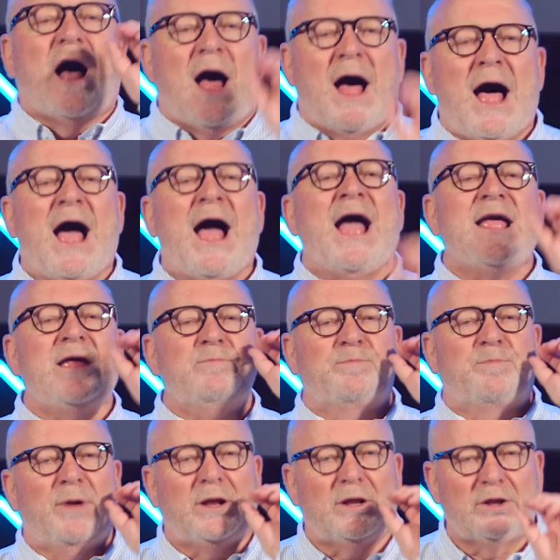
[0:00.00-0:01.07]
I
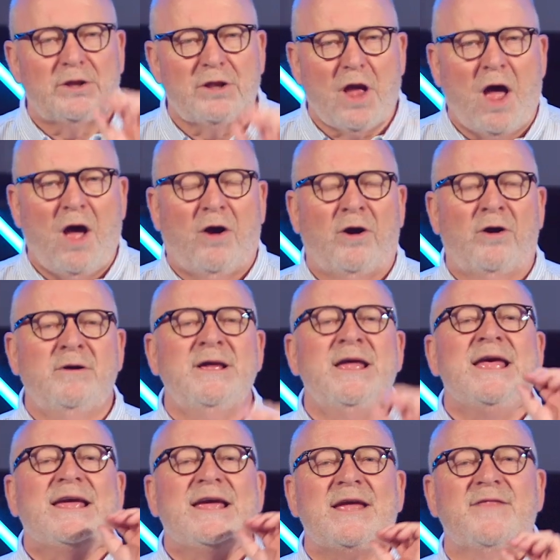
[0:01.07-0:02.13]
belong
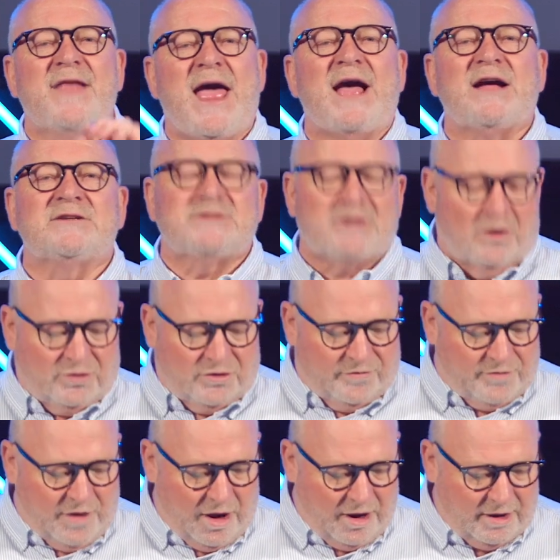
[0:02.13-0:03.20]
in the household
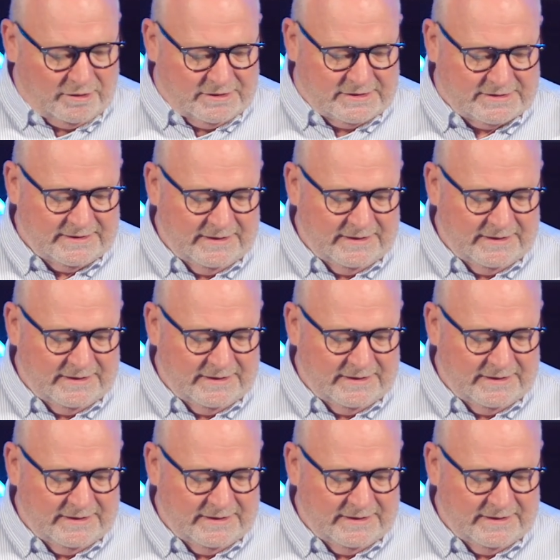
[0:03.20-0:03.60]
of God